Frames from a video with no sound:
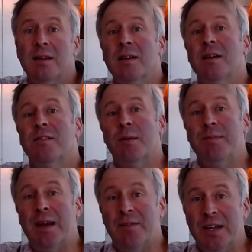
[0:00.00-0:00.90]
some
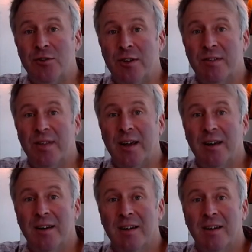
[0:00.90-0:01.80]
definitions there.
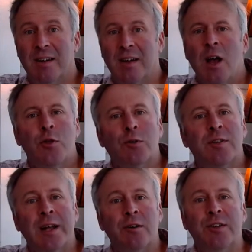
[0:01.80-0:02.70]
Those
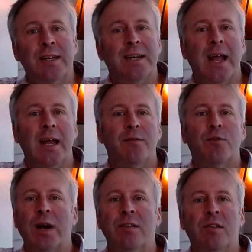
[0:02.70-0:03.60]
letters indicate
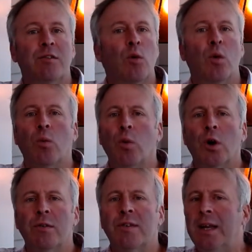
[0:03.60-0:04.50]
phrases or
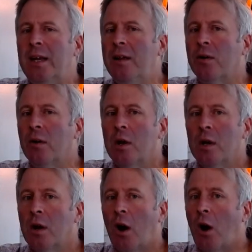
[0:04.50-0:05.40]
words that either
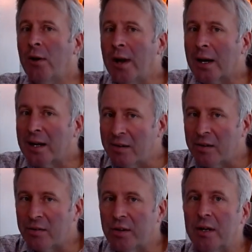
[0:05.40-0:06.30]
are not
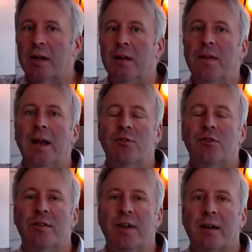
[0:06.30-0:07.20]
consistent in the
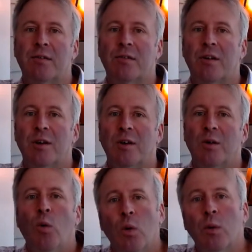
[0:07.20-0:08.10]
ancient texts
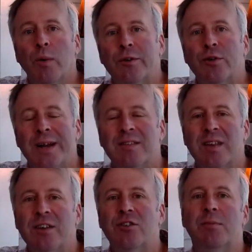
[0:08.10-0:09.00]
or where
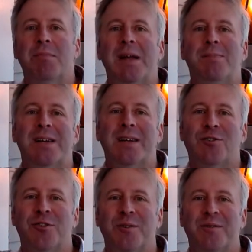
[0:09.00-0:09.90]
translation may be an
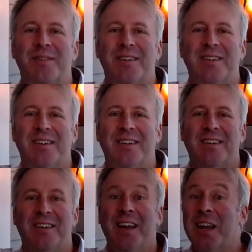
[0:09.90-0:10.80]
issue.
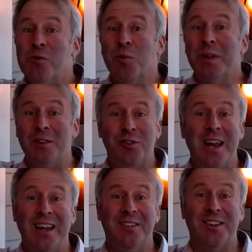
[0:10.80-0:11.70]
It can really
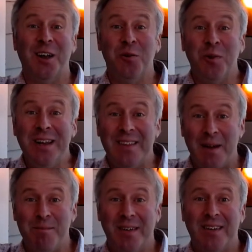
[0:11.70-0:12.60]
change how you read them,
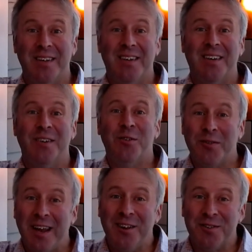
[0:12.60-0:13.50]
so
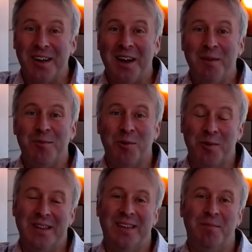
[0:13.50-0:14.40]
take your time to read them.